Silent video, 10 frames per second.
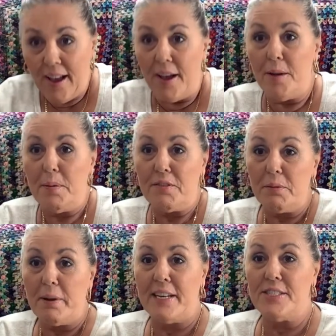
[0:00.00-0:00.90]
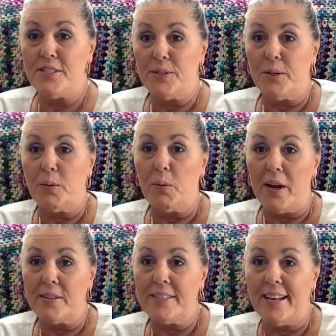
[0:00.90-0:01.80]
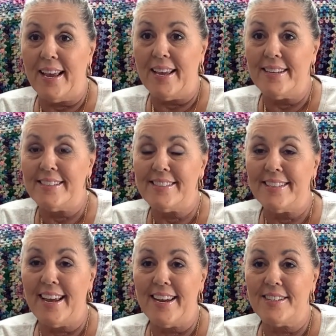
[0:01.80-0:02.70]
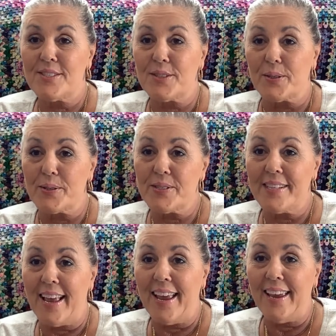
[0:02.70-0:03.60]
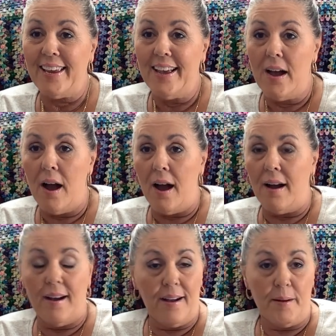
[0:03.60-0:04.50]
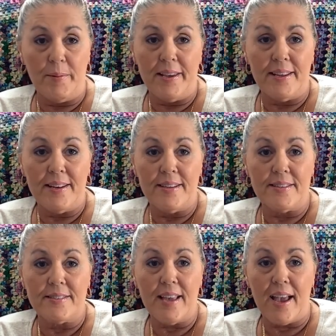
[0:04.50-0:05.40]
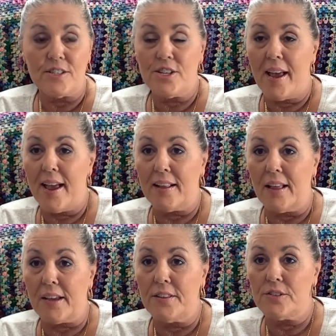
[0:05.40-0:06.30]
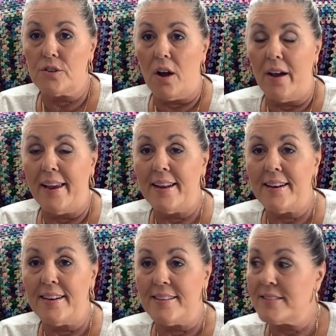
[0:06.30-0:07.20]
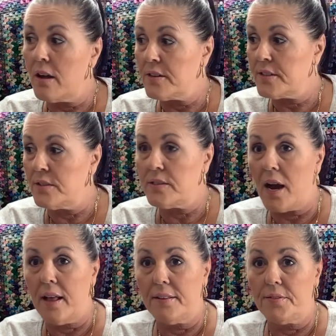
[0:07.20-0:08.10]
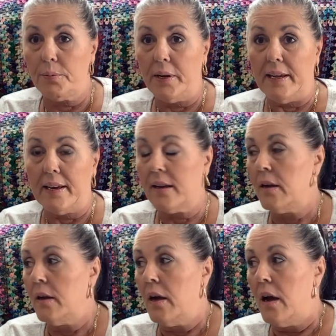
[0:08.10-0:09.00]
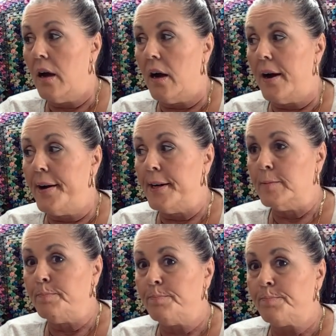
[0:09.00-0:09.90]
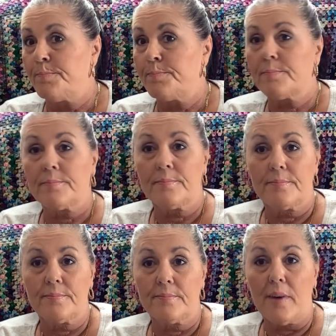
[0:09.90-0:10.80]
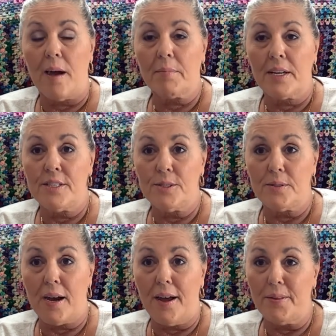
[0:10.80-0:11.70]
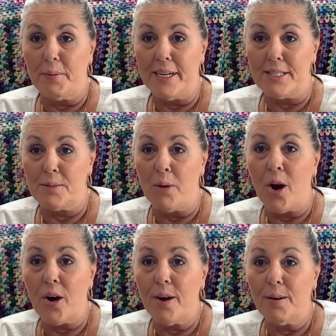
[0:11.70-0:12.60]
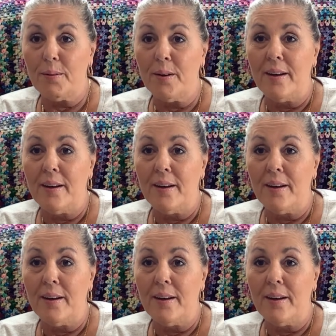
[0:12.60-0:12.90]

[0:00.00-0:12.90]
Hope everybody's doing well today. Today is Thursday. Um, it is hashtag luck of the draw and it is also tile of the week. Um, I'm gonna do tile of the week tomorrow.